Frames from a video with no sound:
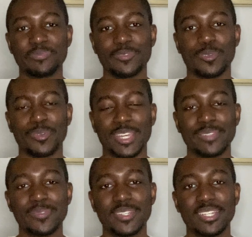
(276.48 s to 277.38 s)
Okay,
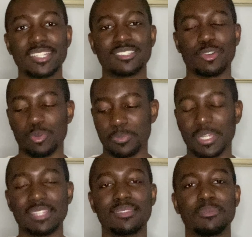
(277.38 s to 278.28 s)
so I
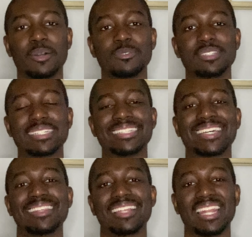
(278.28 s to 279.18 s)
repeat, the Bible says that
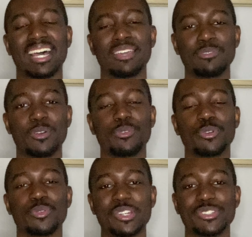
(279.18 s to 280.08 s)
the life of a
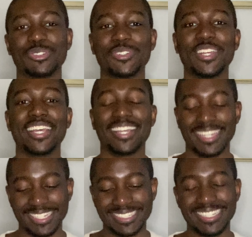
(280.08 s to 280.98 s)
creature
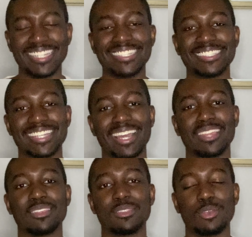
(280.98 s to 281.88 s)
is
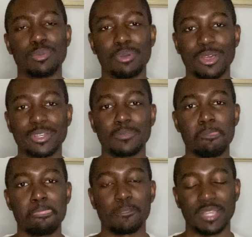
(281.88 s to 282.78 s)
inside their blood.
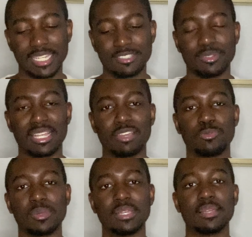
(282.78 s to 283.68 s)
Okay, so now if
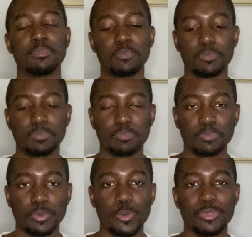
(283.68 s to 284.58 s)
we
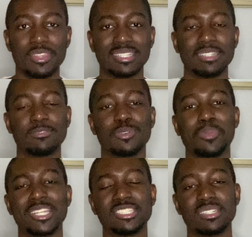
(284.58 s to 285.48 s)
put this
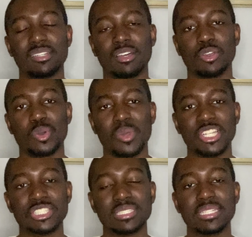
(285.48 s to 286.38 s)
information in our
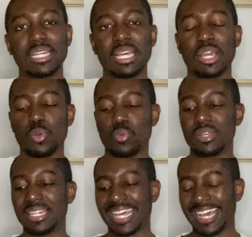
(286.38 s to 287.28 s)
equation, we
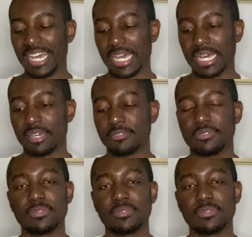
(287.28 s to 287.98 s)
now have